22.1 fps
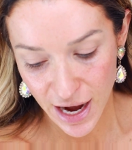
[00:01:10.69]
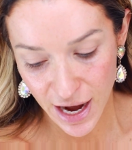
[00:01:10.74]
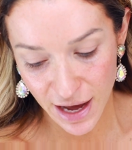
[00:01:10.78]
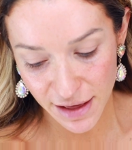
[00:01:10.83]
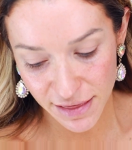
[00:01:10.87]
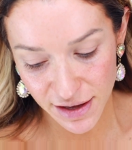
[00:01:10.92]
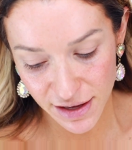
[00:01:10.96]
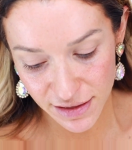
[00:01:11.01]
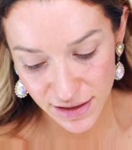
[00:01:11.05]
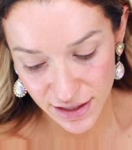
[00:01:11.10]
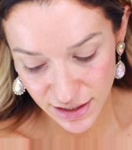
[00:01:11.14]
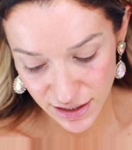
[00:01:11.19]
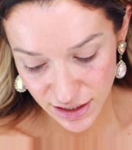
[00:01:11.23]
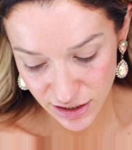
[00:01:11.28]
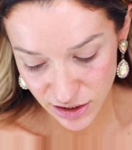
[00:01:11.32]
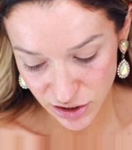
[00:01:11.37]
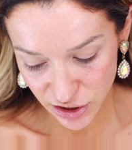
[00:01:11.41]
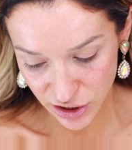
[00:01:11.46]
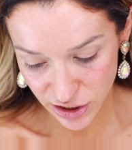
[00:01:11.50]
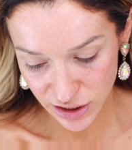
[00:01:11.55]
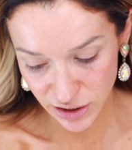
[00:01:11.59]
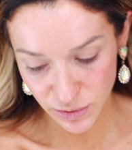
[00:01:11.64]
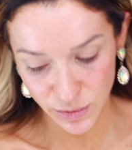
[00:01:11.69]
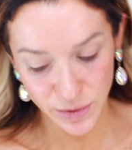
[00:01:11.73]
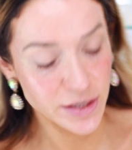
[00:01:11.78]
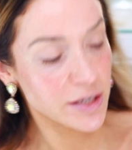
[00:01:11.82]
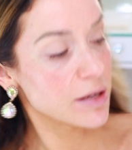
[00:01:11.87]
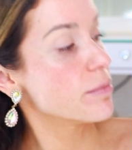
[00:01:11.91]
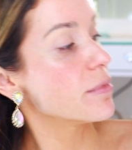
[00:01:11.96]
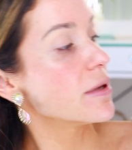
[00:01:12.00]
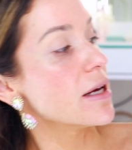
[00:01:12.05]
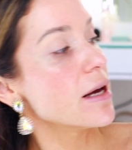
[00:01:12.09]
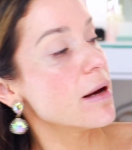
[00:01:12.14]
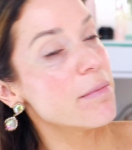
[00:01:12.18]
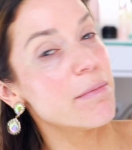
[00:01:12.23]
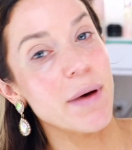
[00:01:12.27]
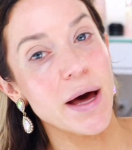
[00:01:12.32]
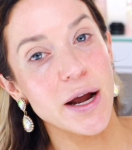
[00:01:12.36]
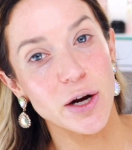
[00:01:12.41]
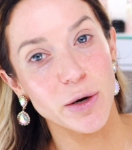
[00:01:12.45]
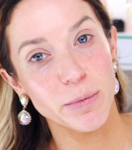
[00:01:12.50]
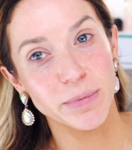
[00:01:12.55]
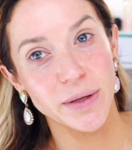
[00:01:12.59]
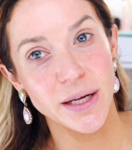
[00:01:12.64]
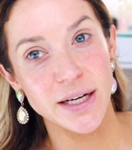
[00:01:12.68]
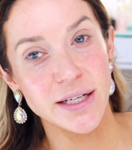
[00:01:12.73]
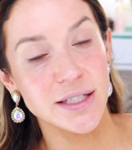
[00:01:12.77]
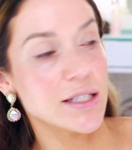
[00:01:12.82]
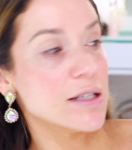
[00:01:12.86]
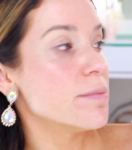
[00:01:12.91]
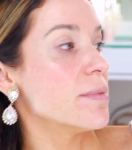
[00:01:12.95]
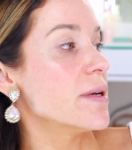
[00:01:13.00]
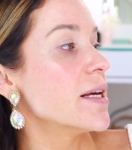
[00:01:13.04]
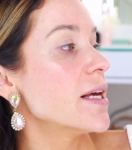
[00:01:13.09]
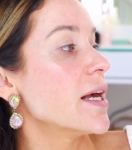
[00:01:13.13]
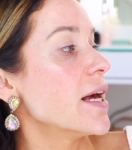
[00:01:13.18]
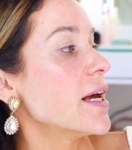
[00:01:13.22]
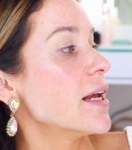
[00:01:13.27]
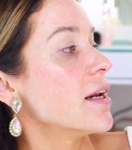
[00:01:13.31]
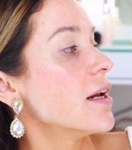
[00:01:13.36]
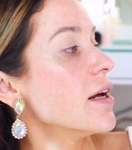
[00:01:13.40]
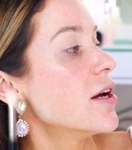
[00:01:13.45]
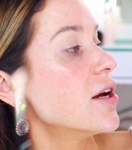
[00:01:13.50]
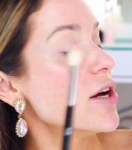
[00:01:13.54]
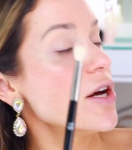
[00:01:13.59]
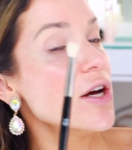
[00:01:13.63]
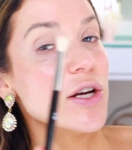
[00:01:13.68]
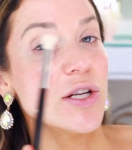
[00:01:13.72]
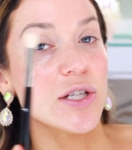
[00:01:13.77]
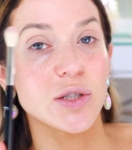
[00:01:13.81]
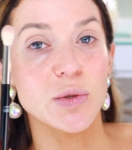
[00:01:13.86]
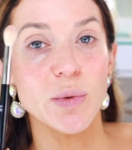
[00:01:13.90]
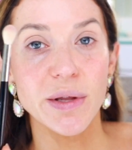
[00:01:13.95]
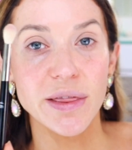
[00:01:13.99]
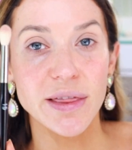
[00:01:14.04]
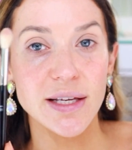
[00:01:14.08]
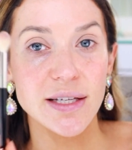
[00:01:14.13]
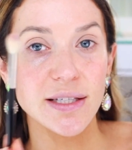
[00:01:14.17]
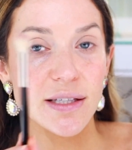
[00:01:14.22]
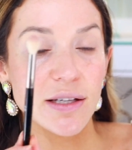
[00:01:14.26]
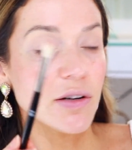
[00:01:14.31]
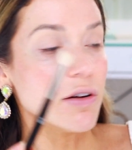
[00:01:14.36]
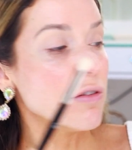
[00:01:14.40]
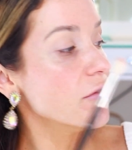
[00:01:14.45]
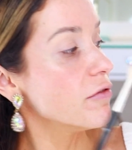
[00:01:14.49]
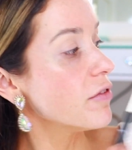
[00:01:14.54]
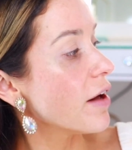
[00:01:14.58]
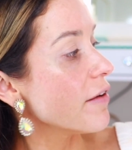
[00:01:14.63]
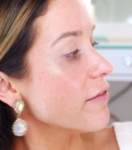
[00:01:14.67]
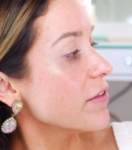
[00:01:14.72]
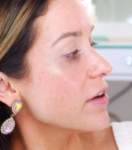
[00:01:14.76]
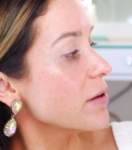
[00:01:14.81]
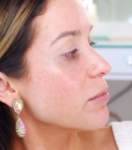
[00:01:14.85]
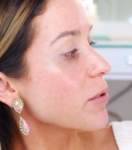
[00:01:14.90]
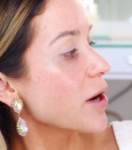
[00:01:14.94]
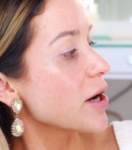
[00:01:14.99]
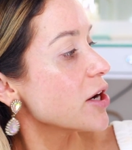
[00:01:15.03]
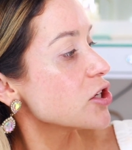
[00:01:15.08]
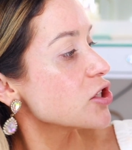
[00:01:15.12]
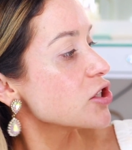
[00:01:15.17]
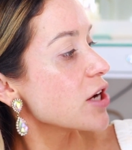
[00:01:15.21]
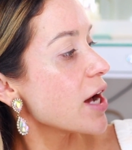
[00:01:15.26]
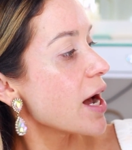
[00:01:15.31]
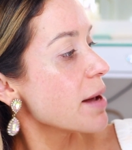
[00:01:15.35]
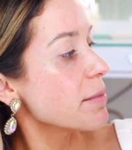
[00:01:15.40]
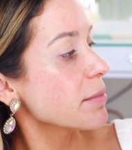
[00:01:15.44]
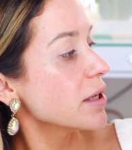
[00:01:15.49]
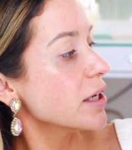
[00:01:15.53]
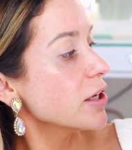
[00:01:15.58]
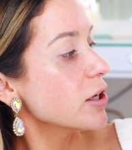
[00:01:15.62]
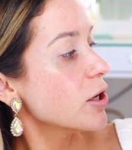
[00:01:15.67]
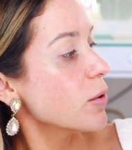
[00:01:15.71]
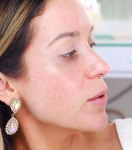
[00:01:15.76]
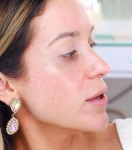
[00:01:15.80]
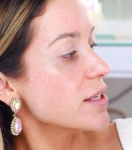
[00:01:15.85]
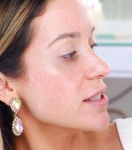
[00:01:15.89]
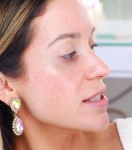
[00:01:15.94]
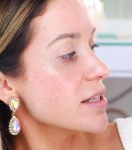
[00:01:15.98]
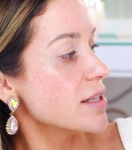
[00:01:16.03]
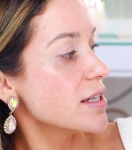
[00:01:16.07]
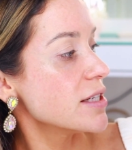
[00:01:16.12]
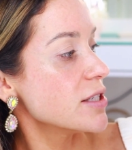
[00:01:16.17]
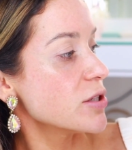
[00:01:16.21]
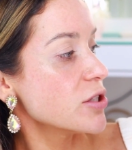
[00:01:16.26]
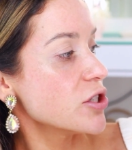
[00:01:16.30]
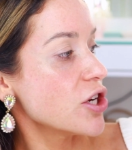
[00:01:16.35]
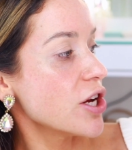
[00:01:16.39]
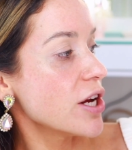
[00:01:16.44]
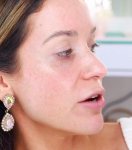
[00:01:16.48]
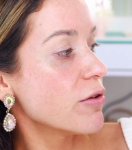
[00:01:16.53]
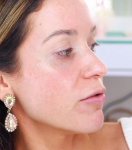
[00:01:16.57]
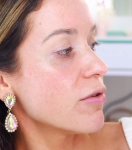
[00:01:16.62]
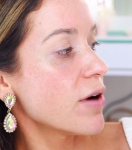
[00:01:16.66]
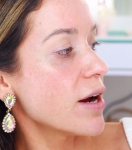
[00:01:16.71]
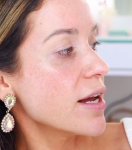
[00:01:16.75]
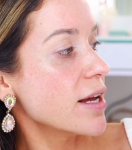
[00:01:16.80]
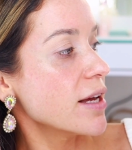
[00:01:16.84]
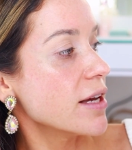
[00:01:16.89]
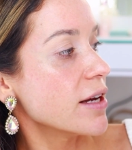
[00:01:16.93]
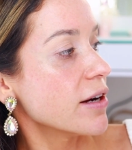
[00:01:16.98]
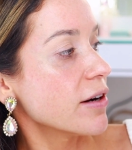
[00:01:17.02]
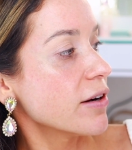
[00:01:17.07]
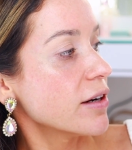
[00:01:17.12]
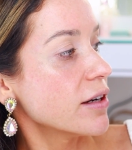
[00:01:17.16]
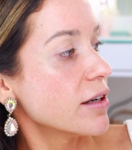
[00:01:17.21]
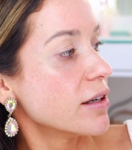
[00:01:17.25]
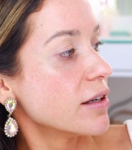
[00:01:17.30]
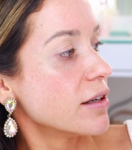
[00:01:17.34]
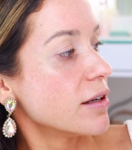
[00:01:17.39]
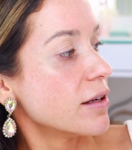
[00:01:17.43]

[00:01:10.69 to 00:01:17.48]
I think this is just going to be a better place to begin. So with this little fluffy brush, I'm going to go into this shade right here.